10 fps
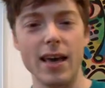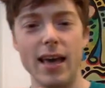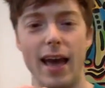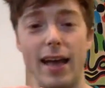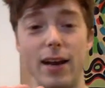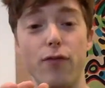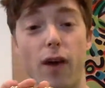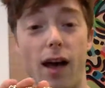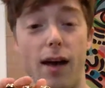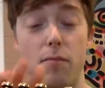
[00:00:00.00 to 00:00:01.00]
And if
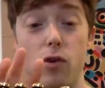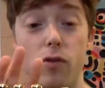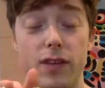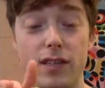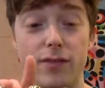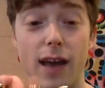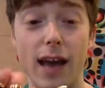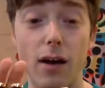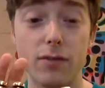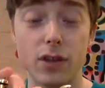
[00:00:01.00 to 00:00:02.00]
I move these
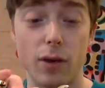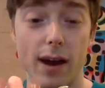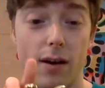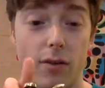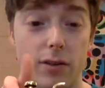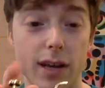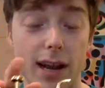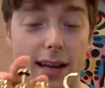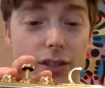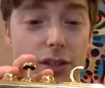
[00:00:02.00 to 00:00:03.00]
valves around, it
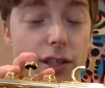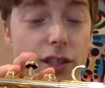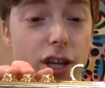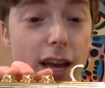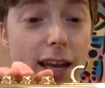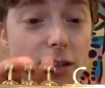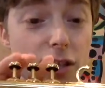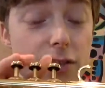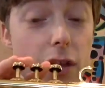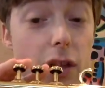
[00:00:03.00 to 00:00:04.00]
actually
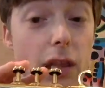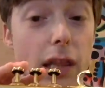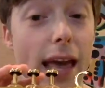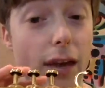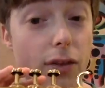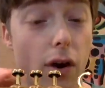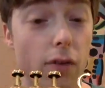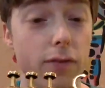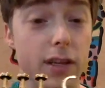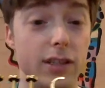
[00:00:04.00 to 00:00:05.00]
changes the length
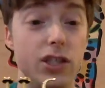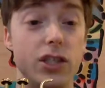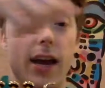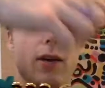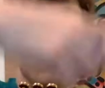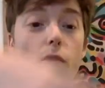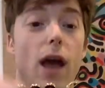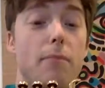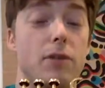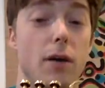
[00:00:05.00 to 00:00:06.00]
of this giant
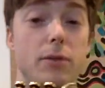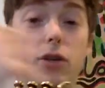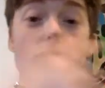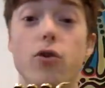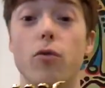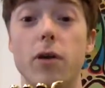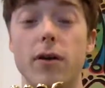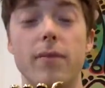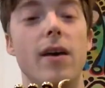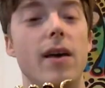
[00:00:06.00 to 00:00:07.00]
wrapped up tube.
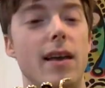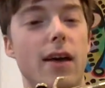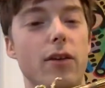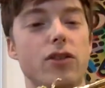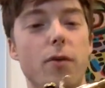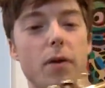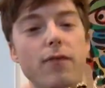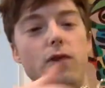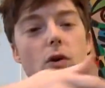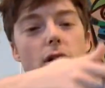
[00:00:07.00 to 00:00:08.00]
Now the trumpet, if
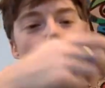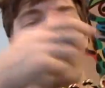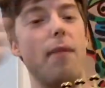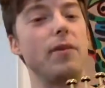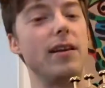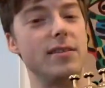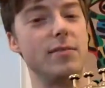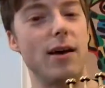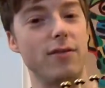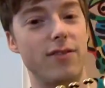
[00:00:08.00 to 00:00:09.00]
you unwrap it, is
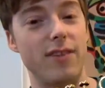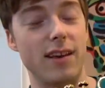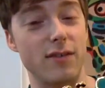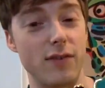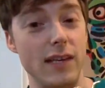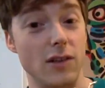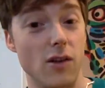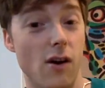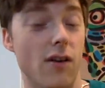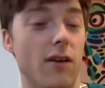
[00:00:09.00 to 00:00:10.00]
about 6 feet
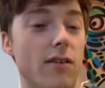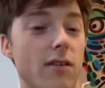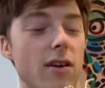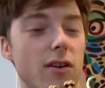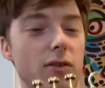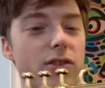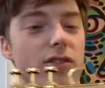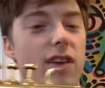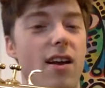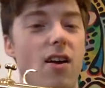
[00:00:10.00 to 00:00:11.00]
long, which is
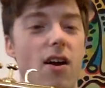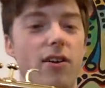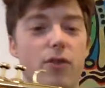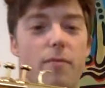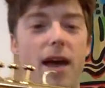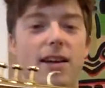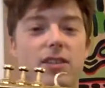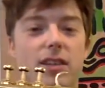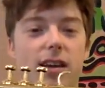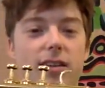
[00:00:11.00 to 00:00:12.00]
kind of hard to
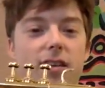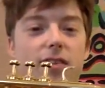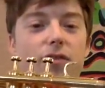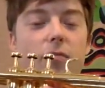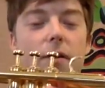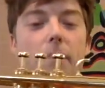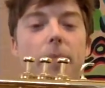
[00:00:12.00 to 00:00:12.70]
imagine like this. But